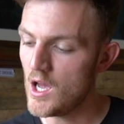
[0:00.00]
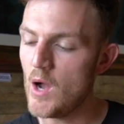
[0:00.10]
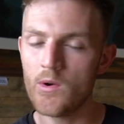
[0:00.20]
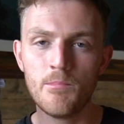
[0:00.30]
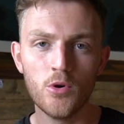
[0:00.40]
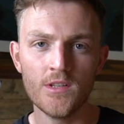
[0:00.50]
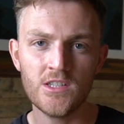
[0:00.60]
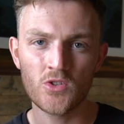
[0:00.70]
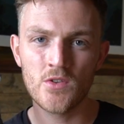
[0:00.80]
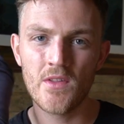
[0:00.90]
I would put
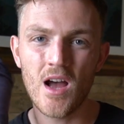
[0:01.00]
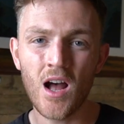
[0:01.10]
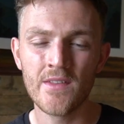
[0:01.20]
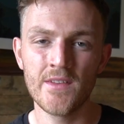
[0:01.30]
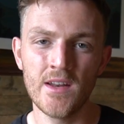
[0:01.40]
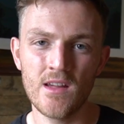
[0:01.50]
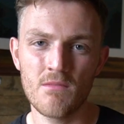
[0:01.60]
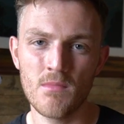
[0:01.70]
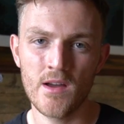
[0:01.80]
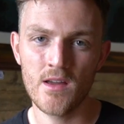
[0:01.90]
these on
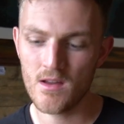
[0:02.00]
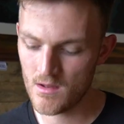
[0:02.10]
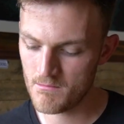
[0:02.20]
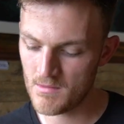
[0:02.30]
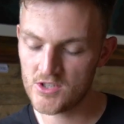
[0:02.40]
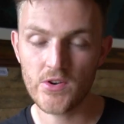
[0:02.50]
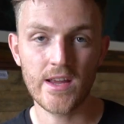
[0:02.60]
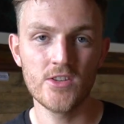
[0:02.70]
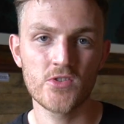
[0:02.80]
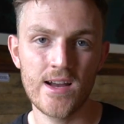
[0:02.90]
underneath my my
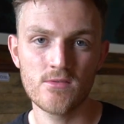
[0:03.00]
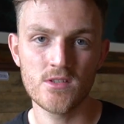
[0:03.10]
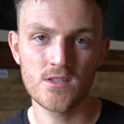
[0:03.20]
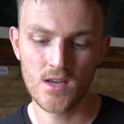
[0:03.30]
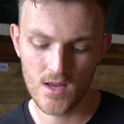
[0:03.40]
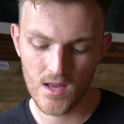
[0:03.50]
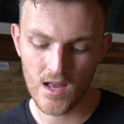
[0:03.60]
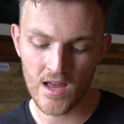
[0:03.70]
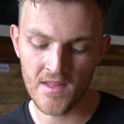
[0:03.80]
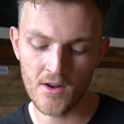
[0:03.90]
trekking trousers,
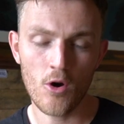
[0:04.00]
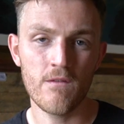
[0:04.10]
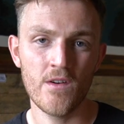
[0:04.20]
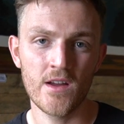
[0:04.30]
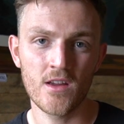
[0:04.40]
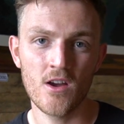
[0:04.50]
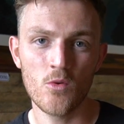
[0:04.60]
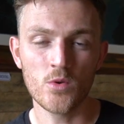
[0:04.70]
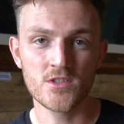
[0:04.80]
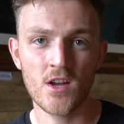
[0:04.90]
and then off I go.
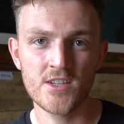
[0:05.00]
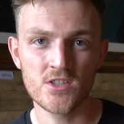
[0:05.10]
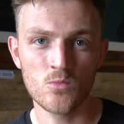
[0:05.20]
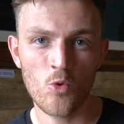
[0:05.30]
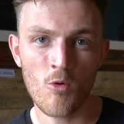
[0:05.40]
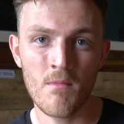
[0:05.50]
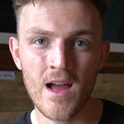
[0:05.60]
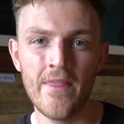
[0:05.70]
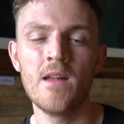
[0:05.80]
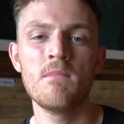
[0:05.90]
It was nice and warm,
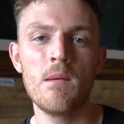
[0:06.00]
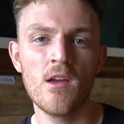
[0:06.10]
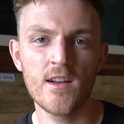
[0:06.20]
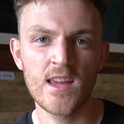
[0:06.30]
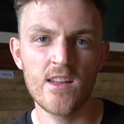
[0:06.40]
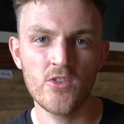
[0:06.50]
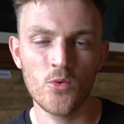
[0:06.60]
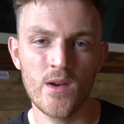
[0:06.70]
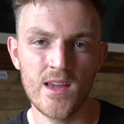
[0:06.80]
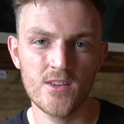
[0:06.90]
and then maybe I'd get
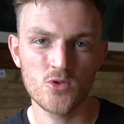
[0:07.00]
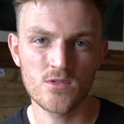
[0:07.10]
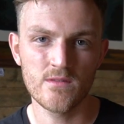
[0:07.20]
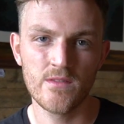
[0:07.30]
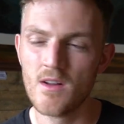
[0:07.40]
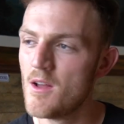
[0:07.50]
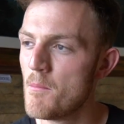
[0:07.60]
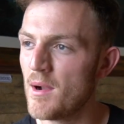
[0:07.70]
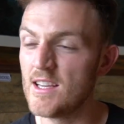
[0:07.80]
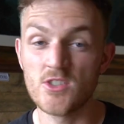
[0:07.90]
to a sort of
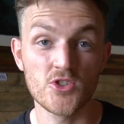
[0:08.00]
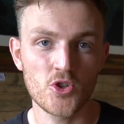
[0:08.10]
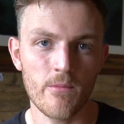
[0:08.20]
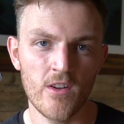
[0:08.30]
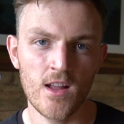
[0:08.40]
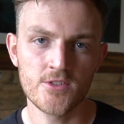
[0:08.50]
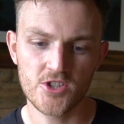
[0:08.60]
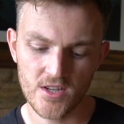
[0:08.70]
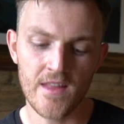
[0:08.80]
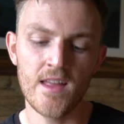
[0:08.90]
place to stop for
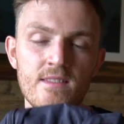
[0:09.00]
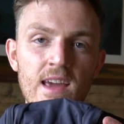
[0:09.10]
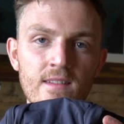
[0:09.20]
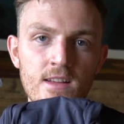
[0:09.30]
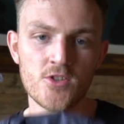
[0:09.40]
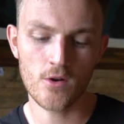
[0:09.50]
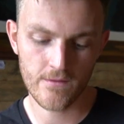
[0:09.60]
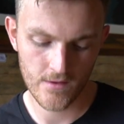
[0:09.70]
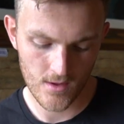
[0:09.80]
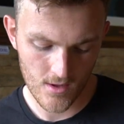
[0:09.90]
lunch and then take these
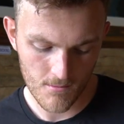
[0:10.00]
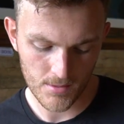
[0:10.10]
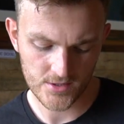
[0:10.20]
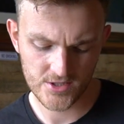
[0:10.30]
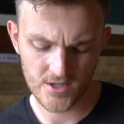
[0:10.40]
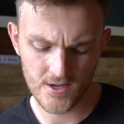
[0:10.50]
off. But